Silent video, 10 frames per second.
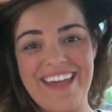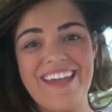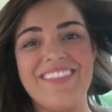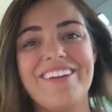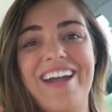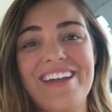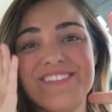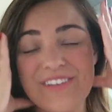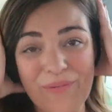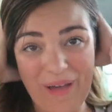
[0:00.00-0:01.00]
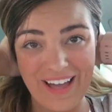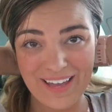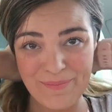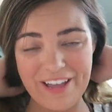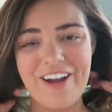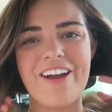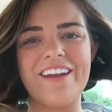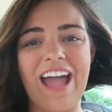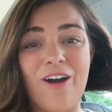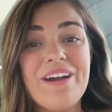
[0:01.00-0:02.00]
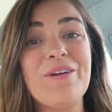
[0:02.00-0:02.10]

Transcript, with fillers: Hey there guys, so back in my car now.